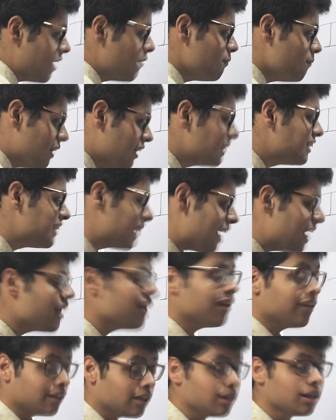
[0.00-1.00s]
like
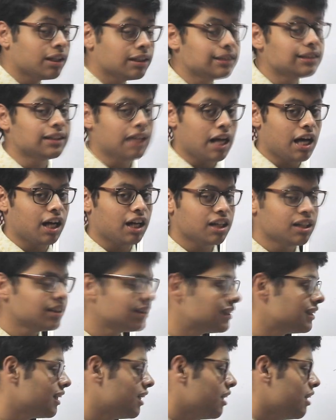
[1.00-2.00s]
BISES is
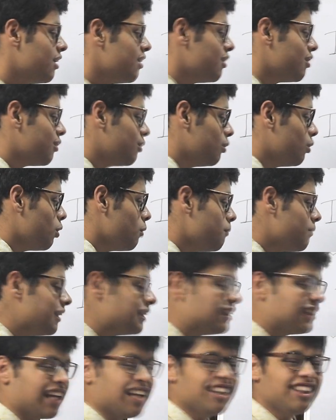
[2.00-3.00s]
hugs, grow
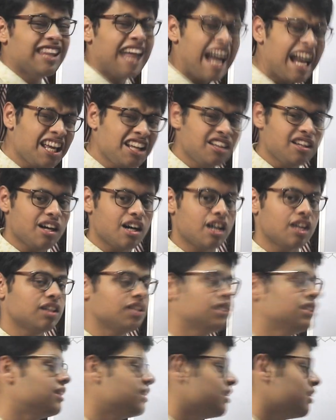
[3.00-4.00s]
BISES tight
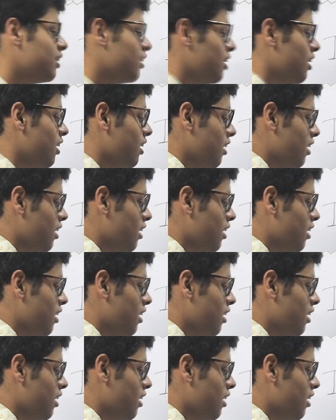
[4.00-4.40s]
hugs,